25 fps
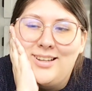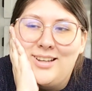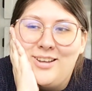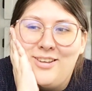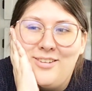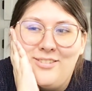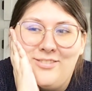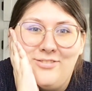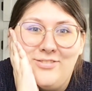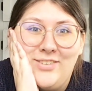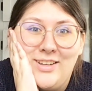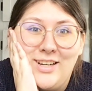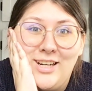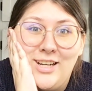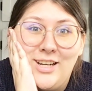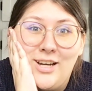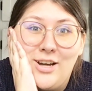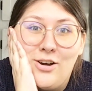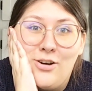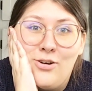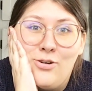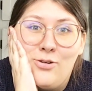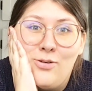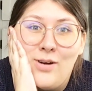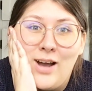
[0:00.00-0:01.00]

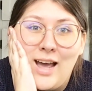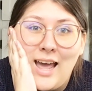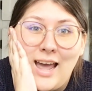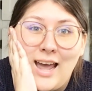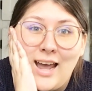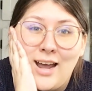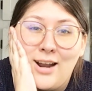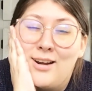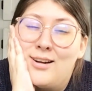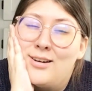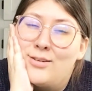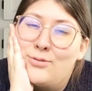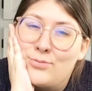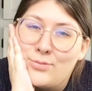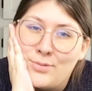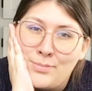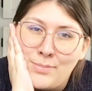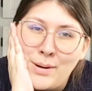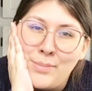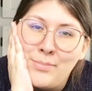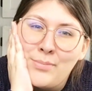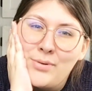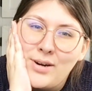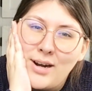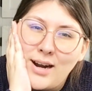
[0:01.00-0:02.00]
video. And
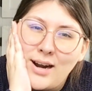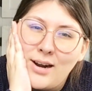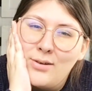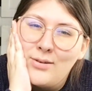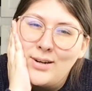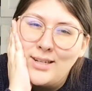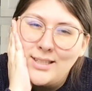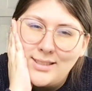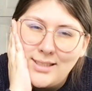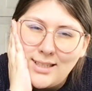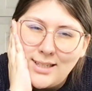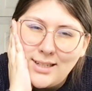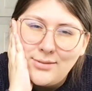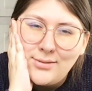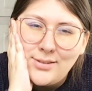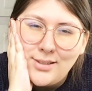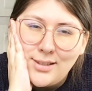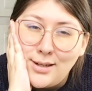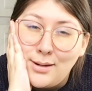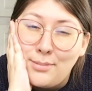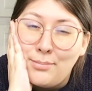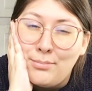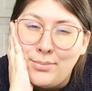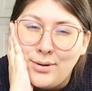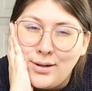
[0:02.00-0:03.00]
remember how I said I was on
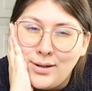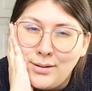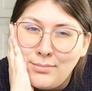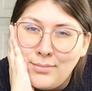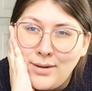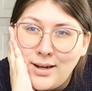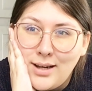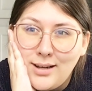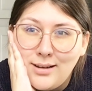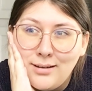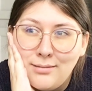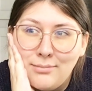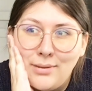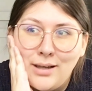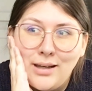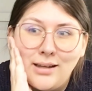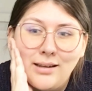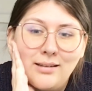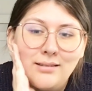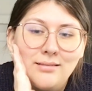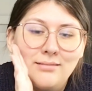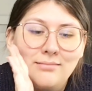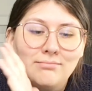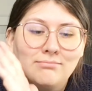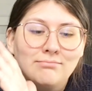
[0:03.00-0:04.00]
a book buying
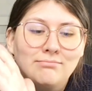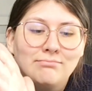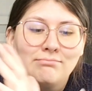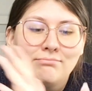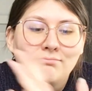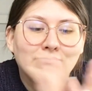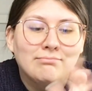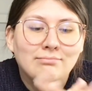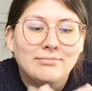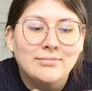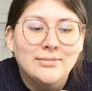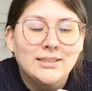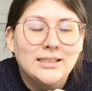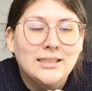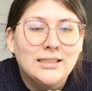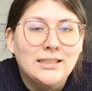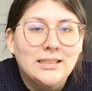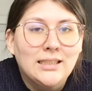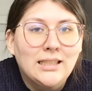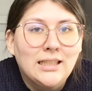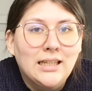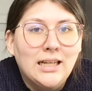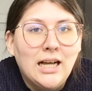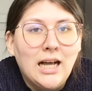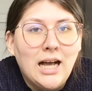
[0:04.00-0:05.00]
ban?
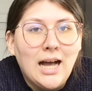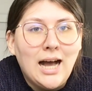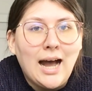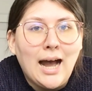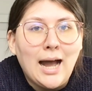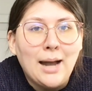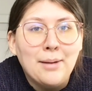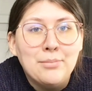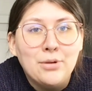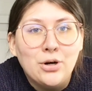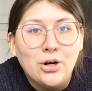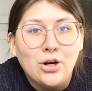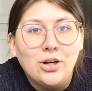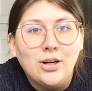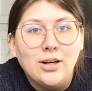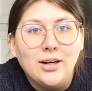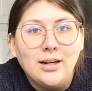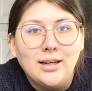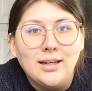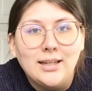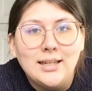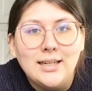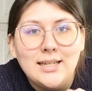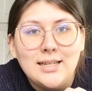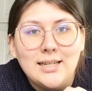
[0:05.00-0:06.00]
I'm
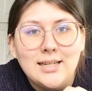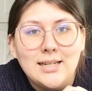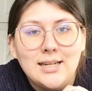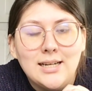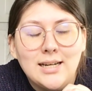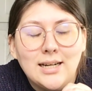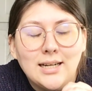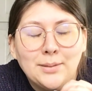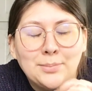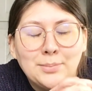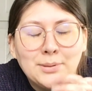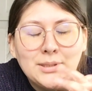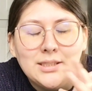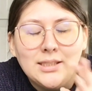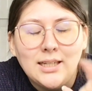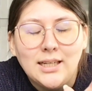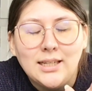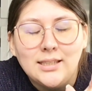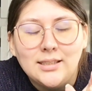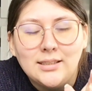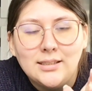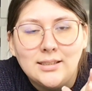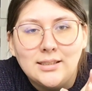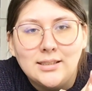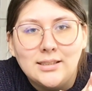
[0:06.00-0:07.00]
currently
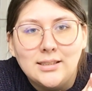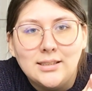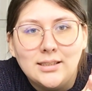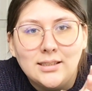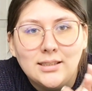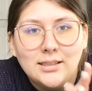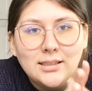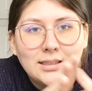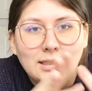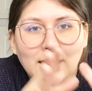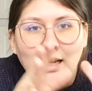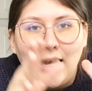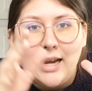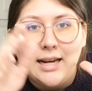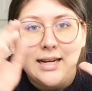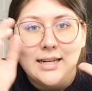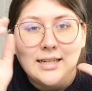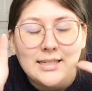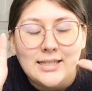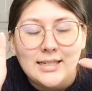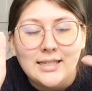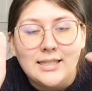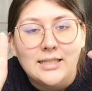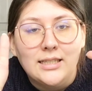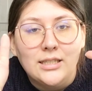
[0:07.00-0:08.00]
obsessed and
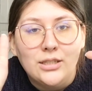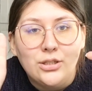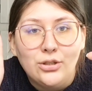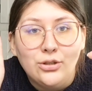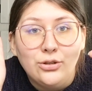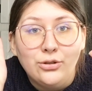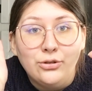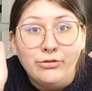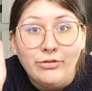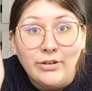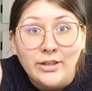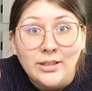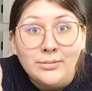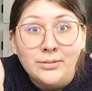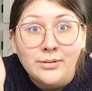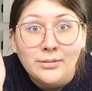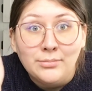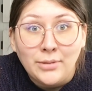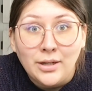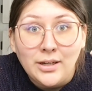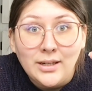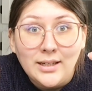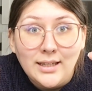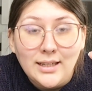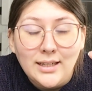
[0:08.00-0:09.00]
addicted to Facebook
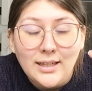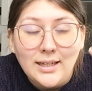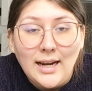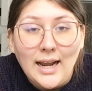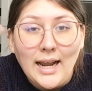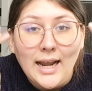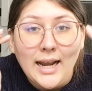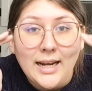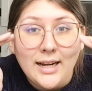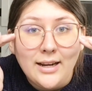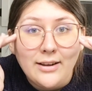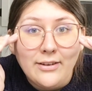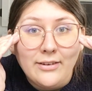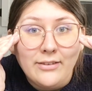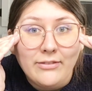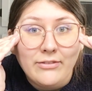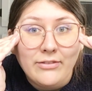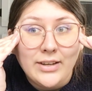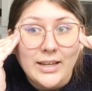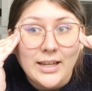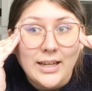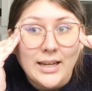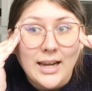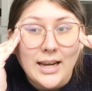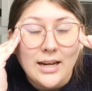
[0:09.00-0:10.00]
Market, and if
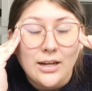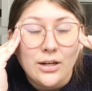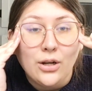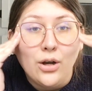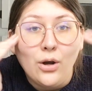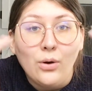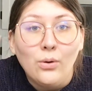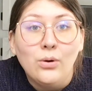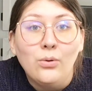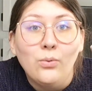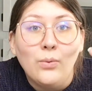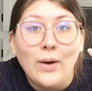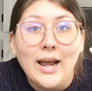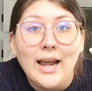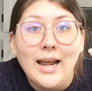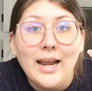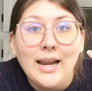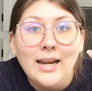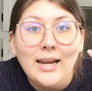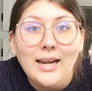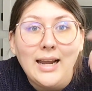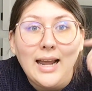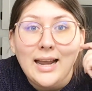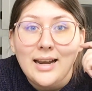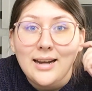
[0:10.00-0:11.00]
it can go
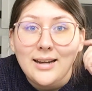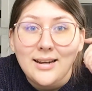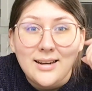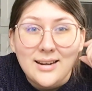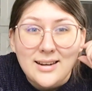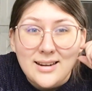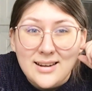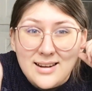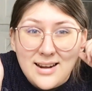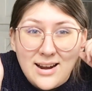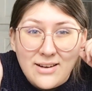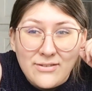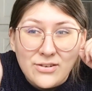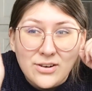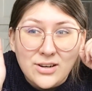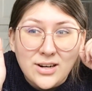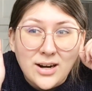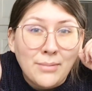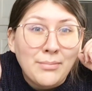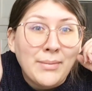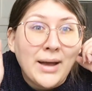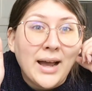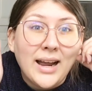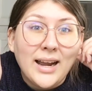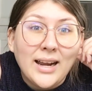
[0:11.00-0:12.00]
away and never
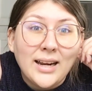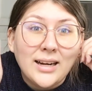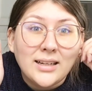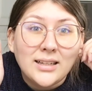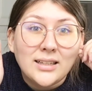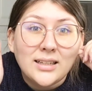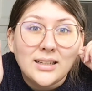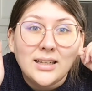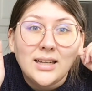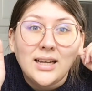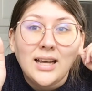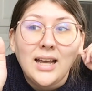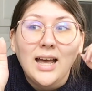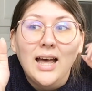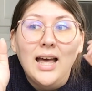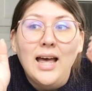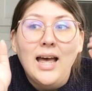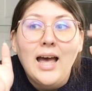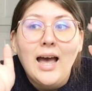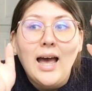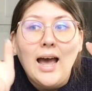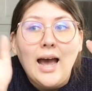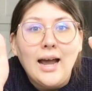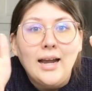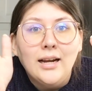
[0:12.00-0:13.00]
come back,
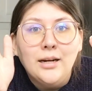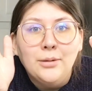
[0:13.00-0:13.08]
I'd